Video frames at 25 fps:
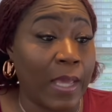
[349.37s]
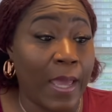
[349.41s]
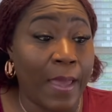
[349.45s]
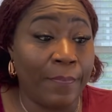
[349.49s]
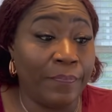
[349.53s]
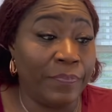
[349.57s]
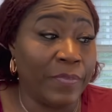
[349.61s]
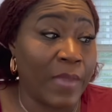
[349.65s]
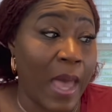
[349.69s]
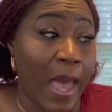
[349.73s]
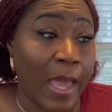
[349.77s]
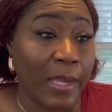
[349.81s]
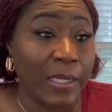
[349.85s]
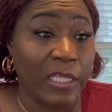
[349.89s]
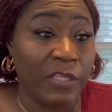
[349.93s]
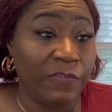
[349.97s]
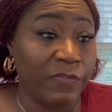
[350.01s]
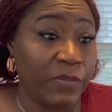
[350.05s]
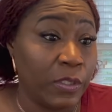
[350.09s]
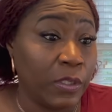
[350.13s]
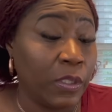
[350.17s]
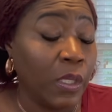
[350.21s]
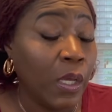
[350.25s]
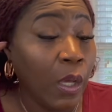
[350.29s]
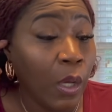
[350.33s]
I'm not
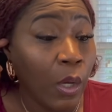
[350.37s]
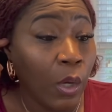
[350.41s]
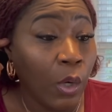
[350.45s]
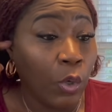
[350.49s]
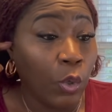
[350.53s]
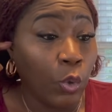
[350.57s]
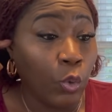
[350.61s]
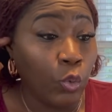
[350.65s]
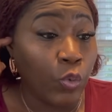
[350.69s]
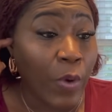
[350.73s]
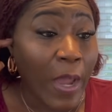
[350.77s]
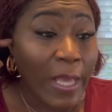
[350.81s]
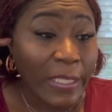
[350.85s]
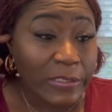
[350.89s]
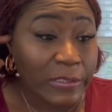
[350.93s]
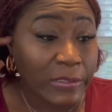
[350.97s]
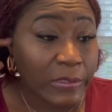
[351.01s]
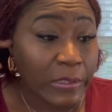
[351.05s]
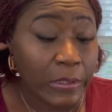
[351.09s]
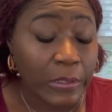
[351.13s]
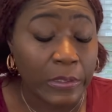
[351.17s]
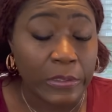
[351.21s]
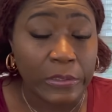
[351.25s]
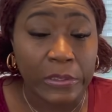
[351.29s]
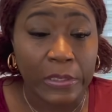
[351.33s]
even
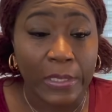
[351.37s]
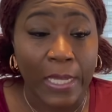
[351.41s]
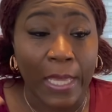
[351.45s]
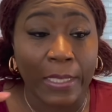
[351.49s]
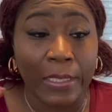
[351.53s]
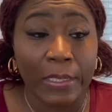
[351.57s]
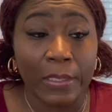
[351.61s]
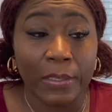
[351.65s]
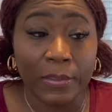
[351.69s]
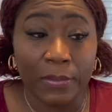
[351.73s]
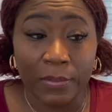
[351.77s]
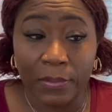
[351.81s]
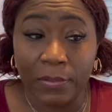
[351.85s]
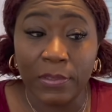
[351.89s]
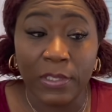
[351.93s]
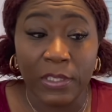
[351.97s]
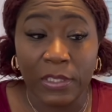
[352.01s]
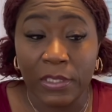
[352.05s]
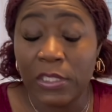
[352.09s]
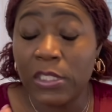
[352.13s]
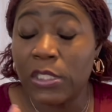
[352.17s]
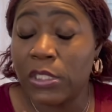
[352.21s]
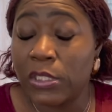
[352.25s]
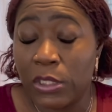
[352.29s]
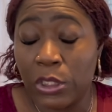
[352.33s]
resting until I can
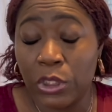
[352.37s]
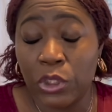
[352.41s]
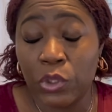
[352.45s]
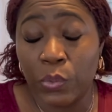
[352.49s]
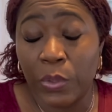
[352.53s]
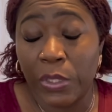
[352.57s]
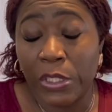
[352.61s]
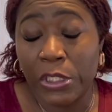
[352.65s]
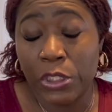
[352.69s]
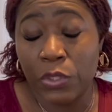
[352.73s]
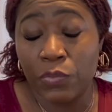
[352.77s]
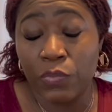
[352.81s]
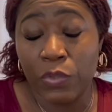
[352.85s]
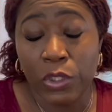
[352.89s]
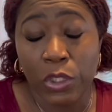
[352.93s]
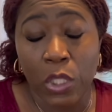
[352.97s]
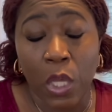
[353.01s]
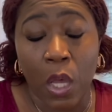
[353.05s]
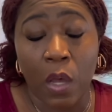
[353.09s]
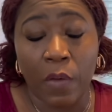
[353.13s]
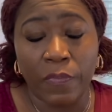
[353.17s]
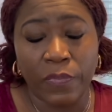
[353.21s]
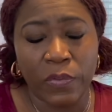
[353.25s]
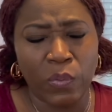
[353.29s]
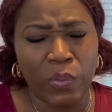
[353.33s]
get this situation
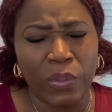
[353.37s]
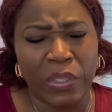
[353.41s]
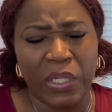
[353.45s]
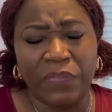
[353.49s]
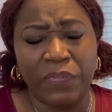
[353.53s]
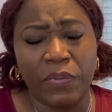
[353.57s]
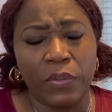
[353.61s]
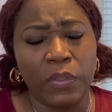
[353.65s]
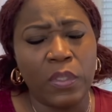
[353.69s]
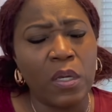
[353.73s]
resolved or whatever.